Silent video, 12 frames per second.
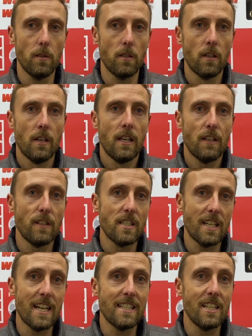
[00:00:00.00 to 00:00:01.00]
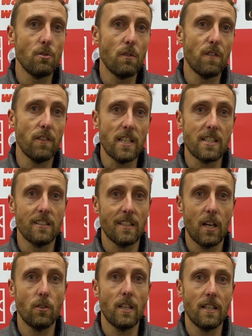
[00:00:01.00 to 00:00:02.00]
and if he stays injury free till
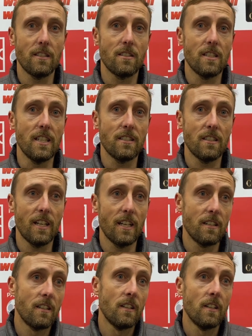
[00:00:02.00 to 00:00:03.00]
now, the end of the season, then,